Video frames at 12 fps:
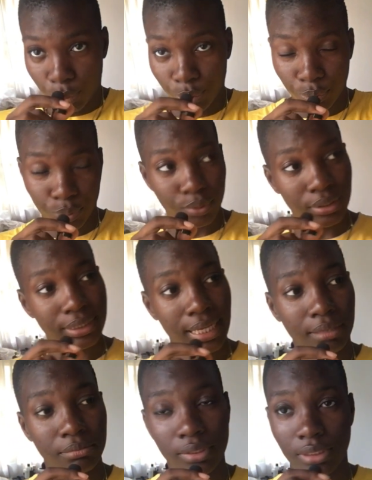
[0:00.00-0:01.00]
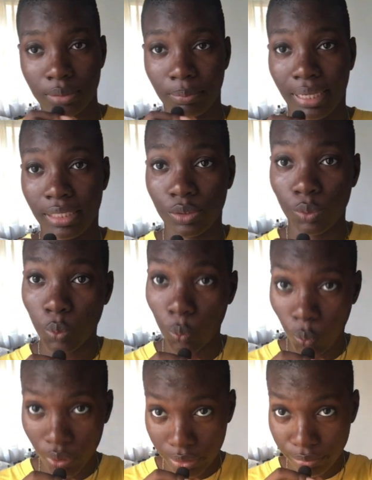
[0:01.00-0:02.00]
the time is past
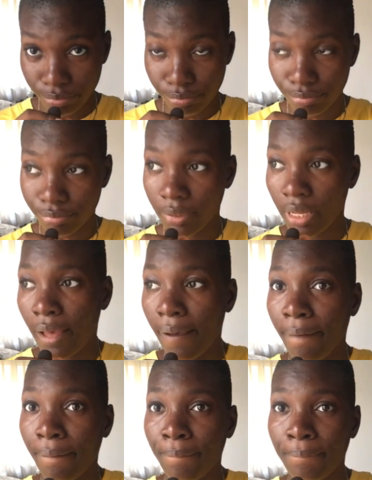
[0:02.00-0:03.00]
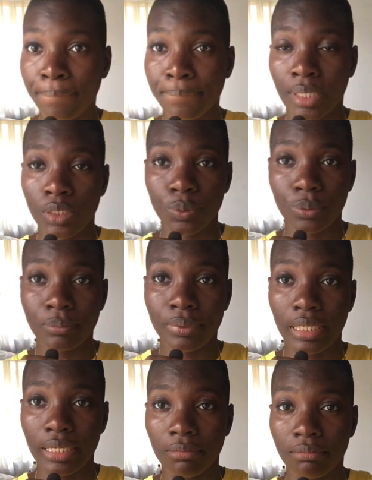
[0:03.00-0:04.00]
one past 1
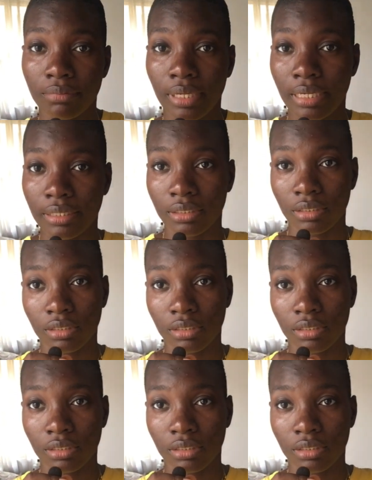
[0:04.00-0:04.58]
p.m. and